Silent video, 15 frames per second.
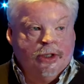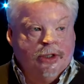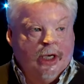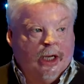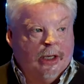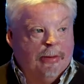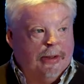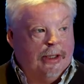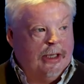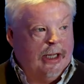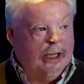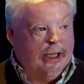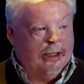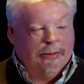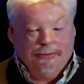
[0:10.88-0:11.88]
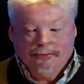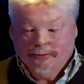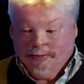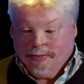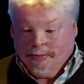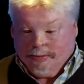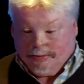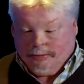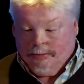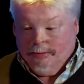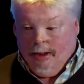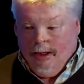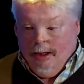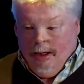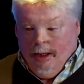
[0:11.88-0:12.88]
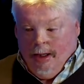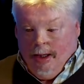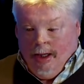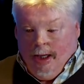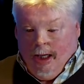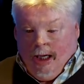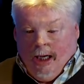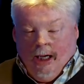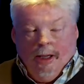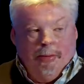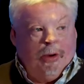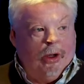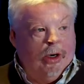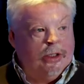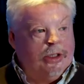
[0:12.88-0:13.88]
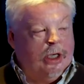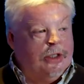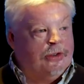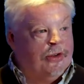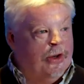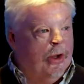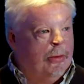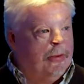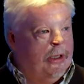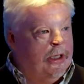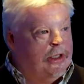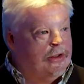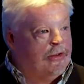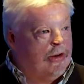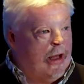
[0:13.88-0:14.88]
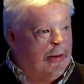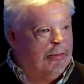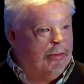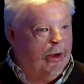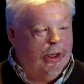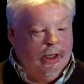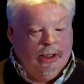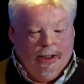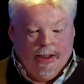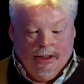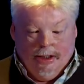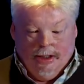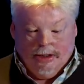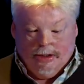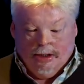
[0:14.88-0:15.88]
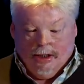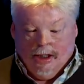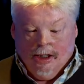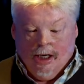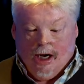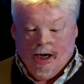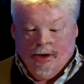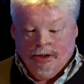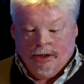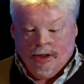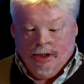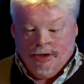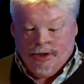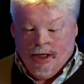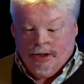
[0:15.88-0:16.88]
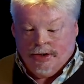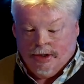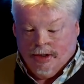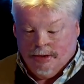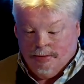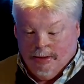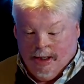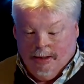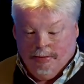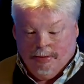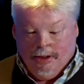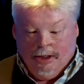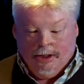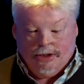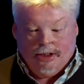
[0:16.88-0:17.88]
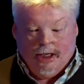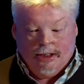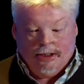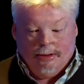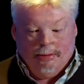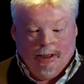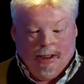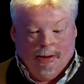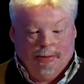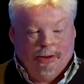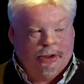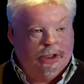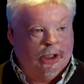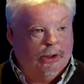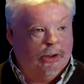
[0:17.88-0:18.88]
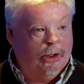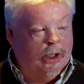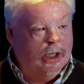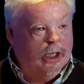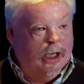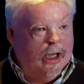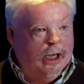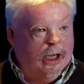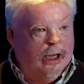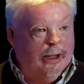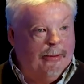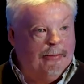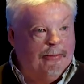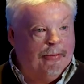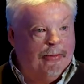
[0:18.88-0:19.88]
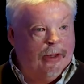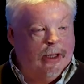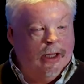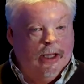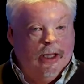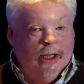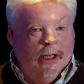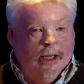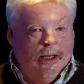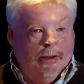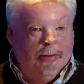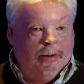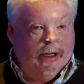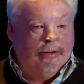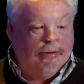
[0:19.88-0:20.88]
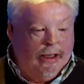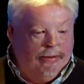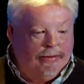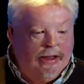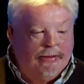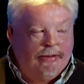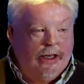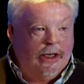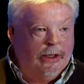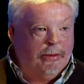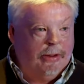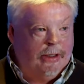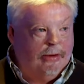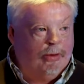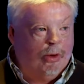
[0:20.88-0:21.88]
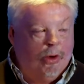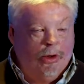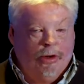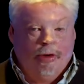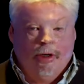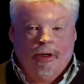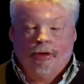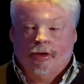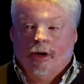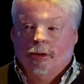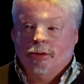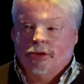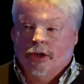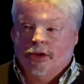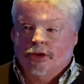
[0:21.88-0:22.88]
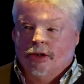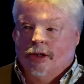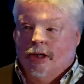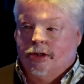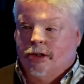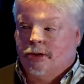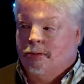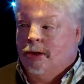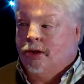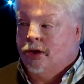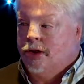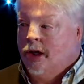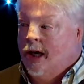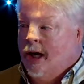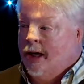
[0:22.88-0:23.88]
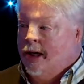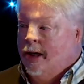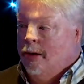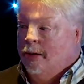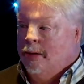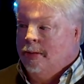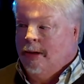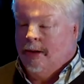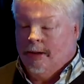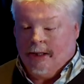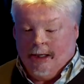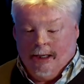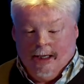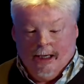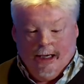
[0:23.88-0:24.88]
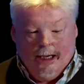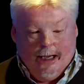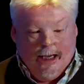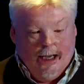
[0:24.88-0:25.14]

ladies and gentlemen. I apologise for not being as flamboyant and as garishly dressed as my predecessor, Michael Portillo. But I've given into it. I've worn green trousers, so that's as much as you're getting out of me, OK?